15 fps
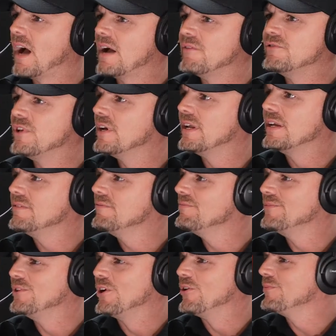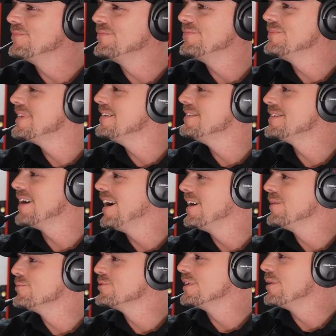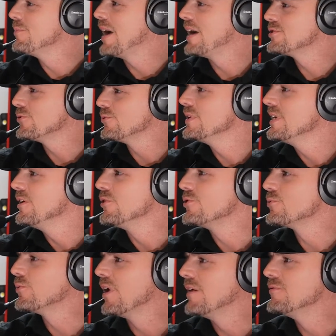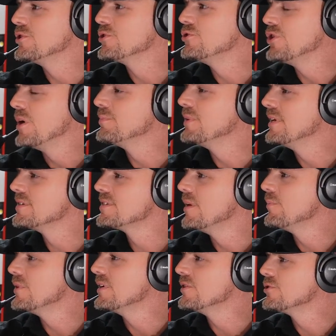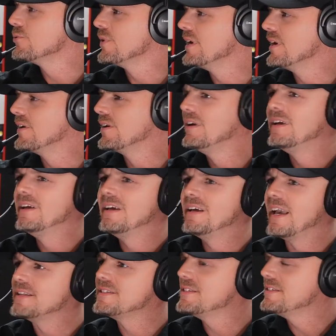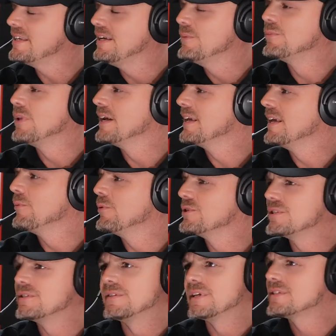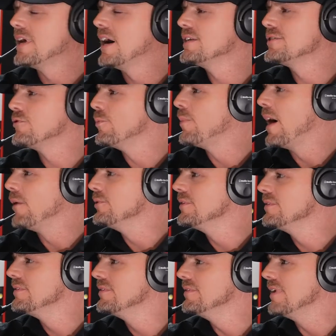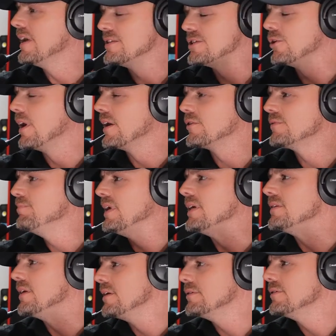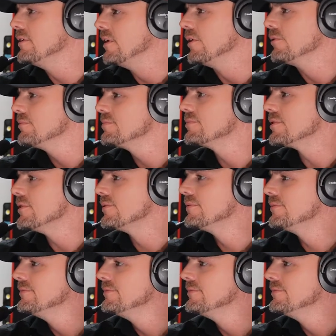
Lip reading: I've done it, 10 times in the past 3 years where I've just jumped into something to where it seemed like it was the size of a mountain until I peaked it, so.